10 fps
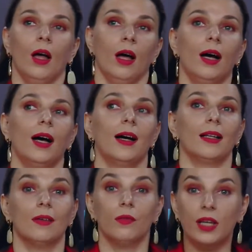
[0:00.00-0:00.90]
public
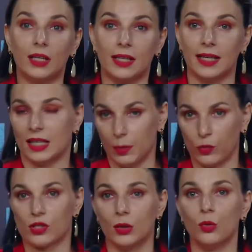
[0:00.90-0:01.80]
leaders
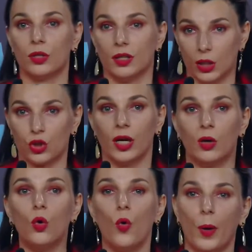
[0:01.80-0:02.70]
whose
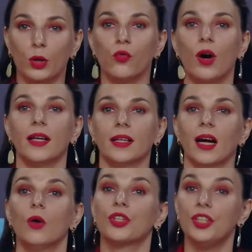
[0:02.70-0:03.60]

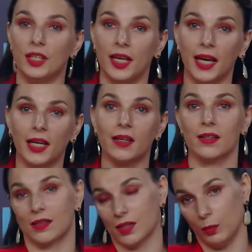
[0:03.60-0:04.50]
translation of
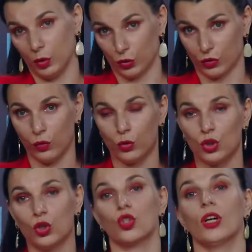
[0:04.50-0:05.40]
different
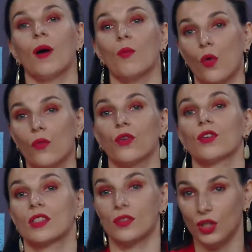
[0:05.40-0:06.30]
texts into
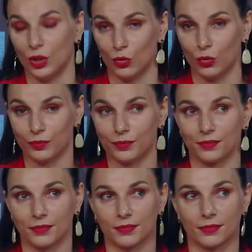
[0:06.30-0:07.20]
Ukrainian
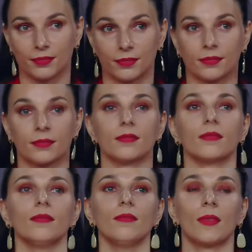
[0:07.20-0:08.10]

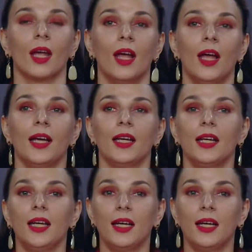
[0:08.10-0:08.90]
are highly regarded.